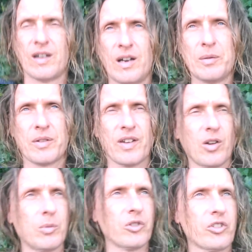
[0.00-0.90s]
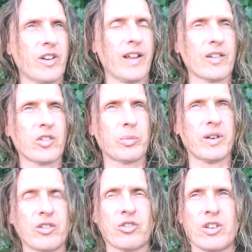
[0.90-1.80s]
I would say, almost an
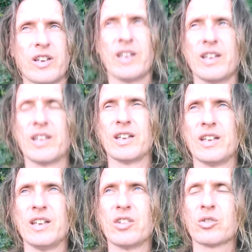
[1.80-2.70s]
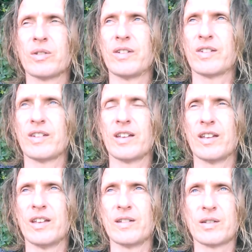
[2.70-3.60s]
exponentially increasing
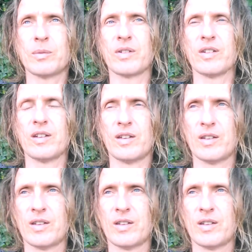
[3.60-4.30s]
intimacy